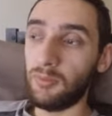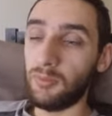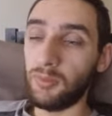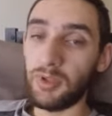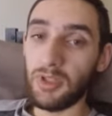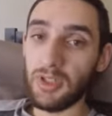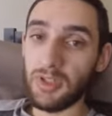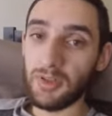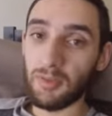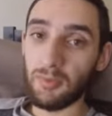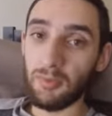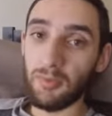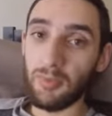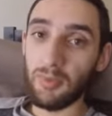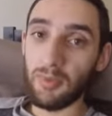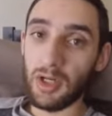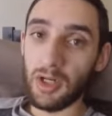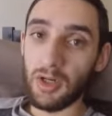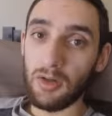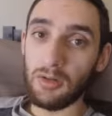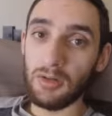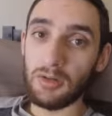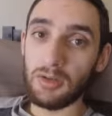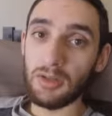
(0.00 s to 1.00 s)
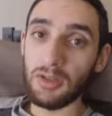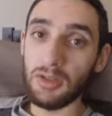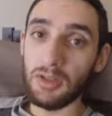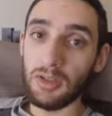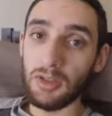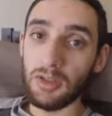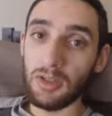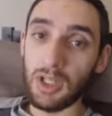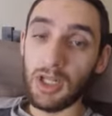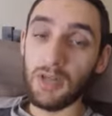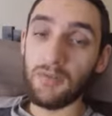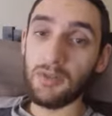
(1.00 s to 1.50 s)
pretty power
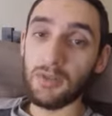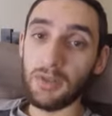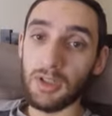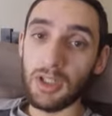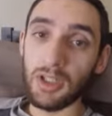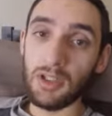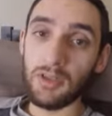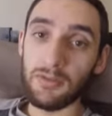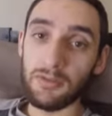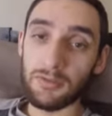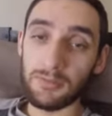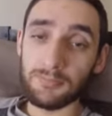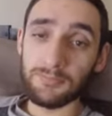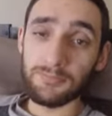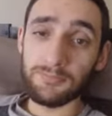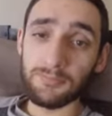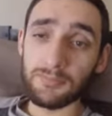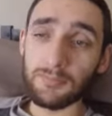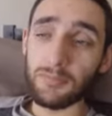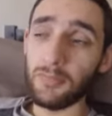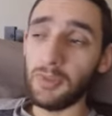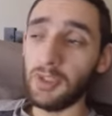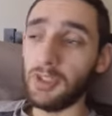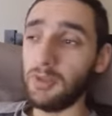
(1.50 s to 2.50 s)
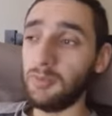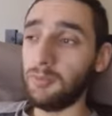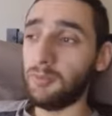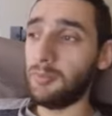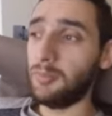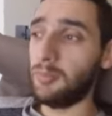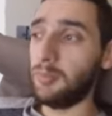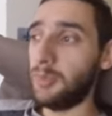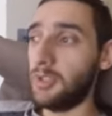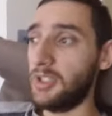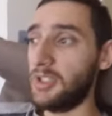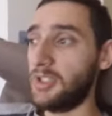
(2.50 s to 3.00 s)
have have pretty
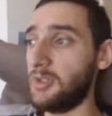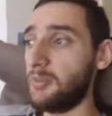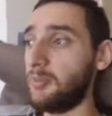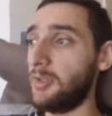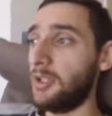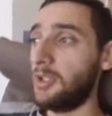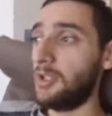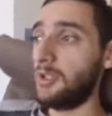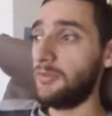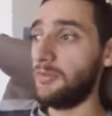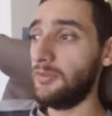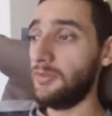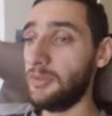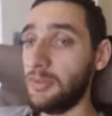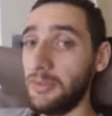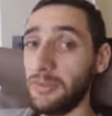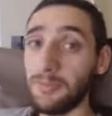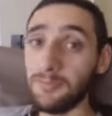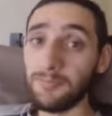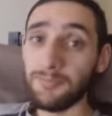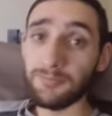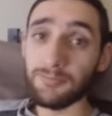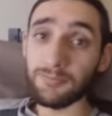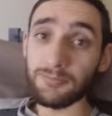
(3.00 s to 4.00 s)
pretty powerful.